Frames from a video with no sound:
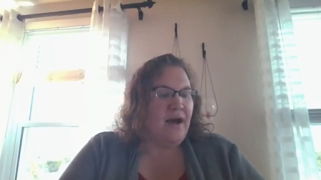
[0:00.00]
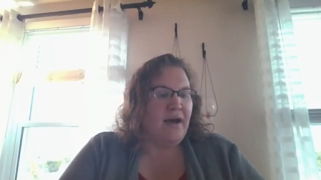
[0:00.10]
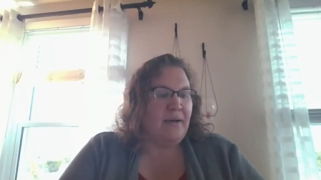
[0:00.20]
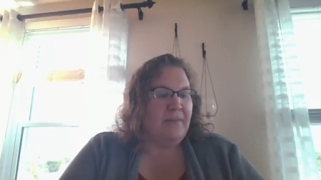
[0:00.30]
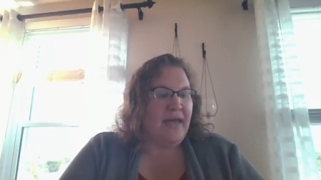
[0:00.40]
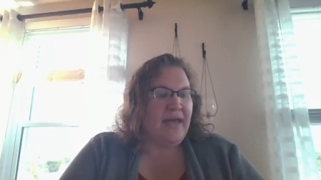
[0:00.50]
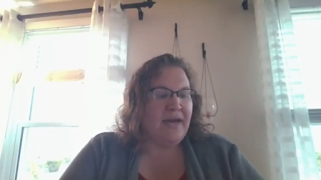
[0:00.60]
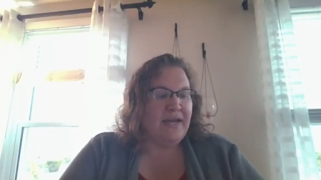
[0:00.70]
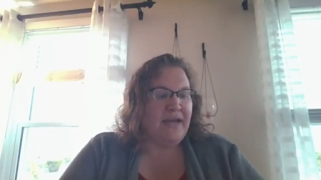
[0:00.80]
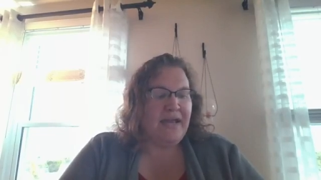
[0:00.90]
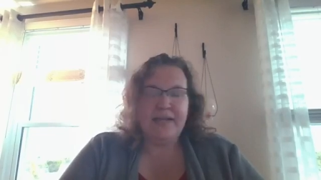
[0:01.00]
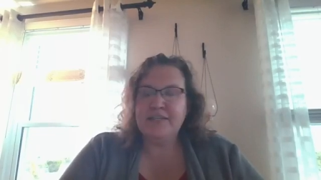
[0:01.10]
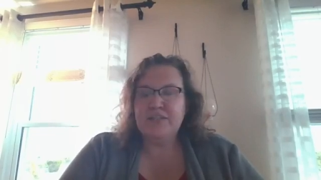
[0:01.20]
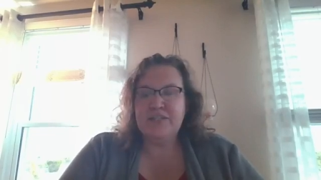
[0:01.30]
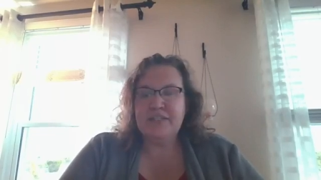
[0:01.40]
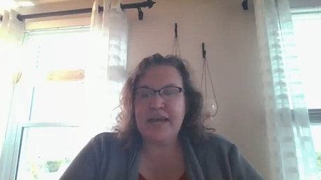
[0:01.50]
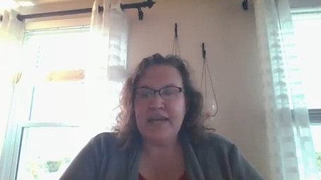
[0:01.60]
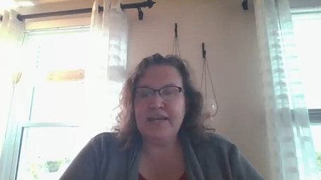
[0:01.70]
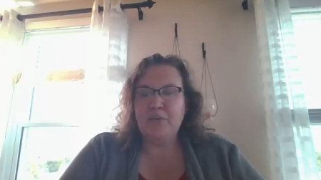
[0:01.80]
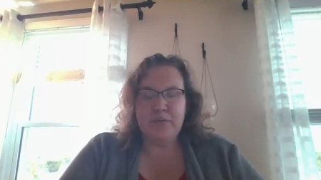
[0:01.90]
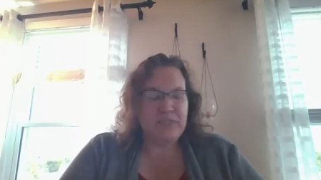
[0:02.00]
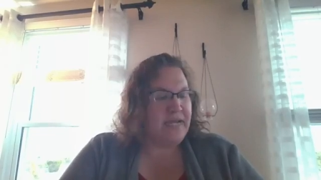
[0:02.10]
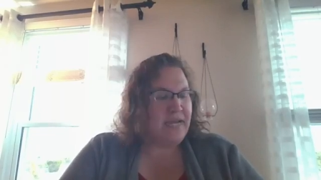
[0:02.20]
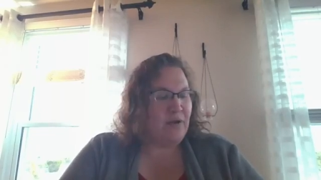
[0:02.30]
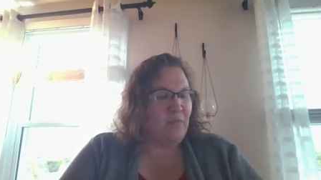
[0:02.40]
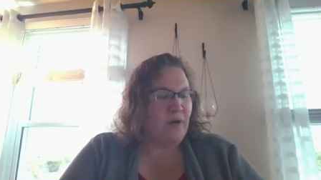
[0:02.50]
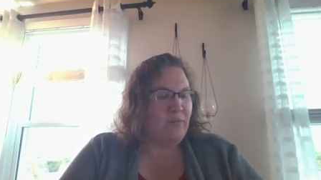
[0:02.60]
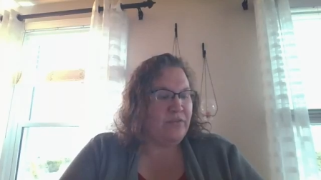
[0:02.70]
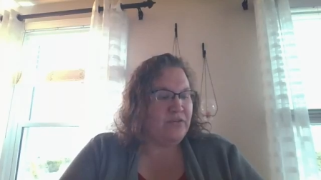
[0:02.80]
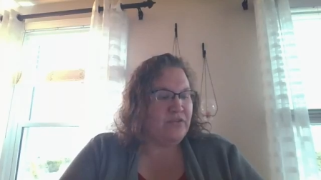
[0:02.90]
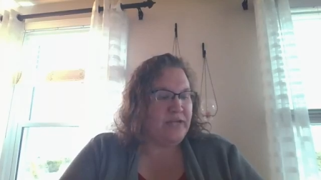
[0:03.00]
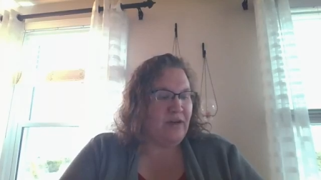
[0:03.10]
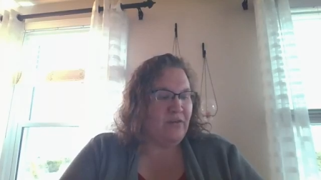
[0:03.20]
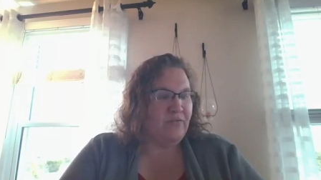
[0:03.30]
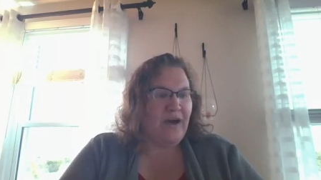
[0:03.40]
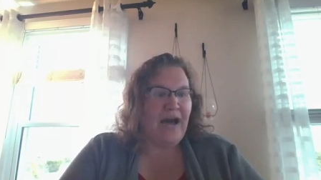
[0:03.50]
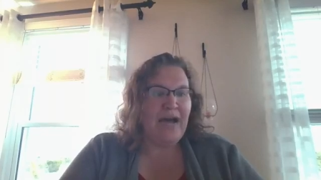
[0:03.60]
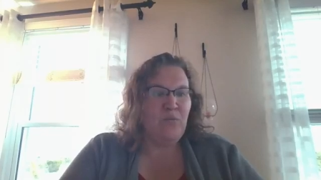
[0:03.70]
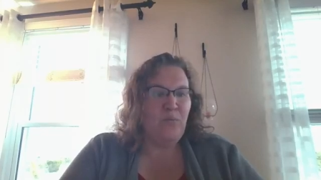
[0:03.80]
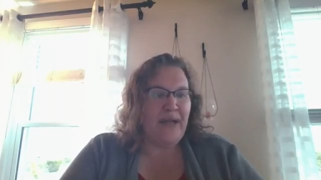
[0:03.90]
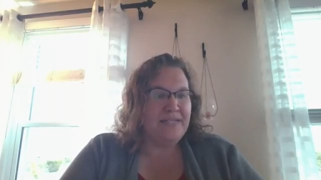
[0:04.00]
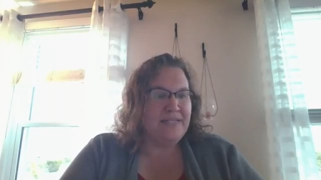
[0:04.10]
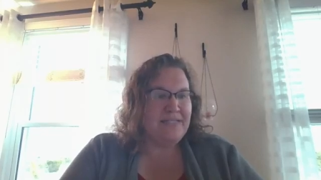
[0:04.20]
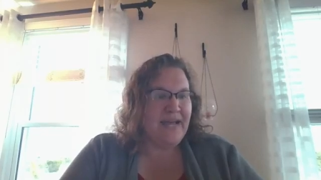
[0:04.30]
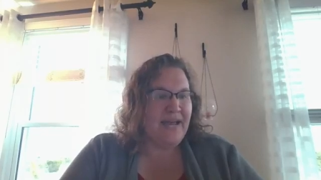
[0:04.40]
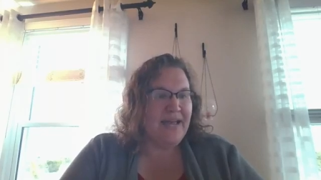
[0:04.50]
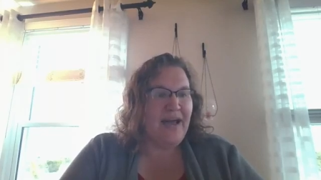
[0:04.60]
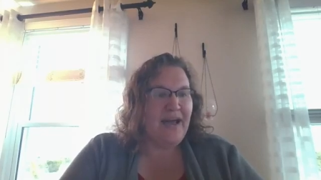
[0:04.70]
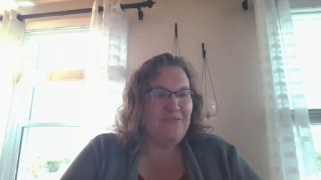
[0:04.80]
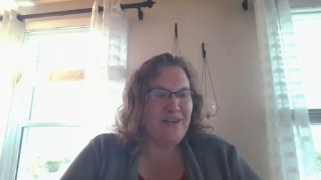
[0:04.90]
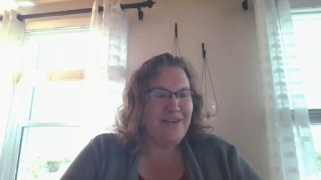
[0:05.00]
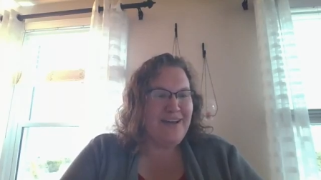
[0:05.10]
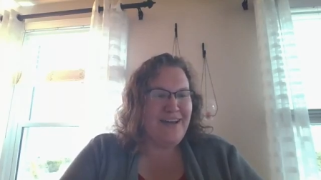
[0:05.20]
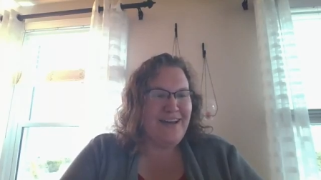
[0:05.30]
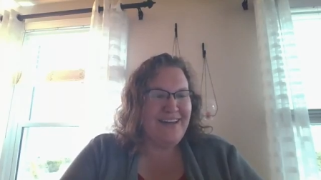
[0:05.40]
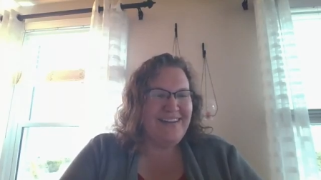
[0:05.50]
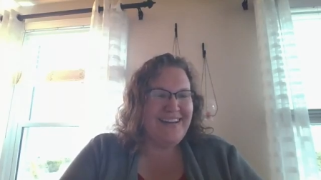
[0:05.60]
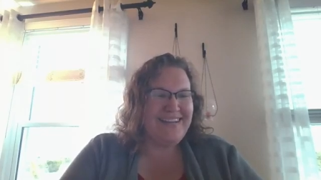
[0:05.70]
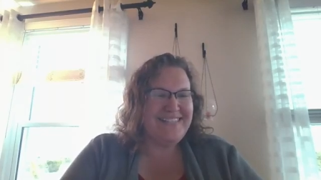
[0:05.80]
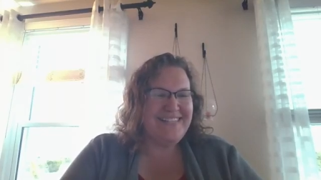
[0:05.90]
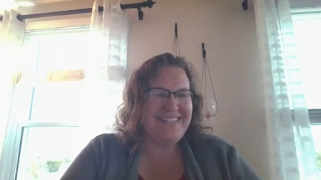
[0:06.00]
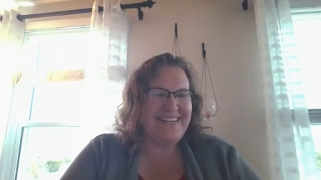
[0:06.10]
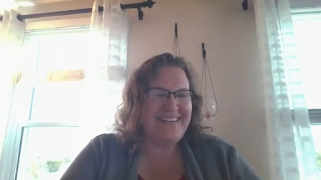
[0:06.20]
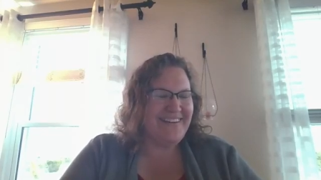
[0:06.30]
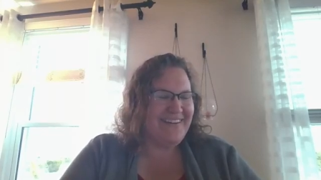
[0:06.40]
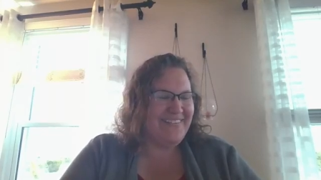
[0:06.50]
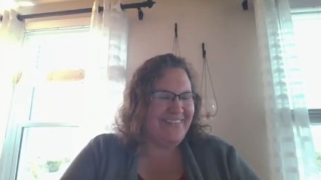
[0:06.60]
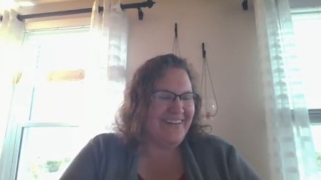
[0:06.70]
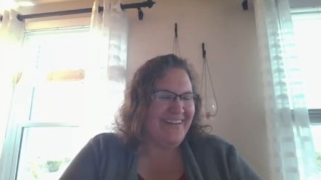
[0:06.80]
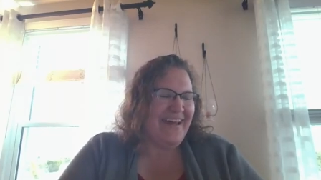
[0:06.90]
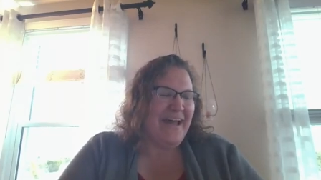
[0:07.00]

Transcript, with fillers: um, and, and staying, staying well with yourself on Wednesday. Hi, Rhonda. Nice to see you.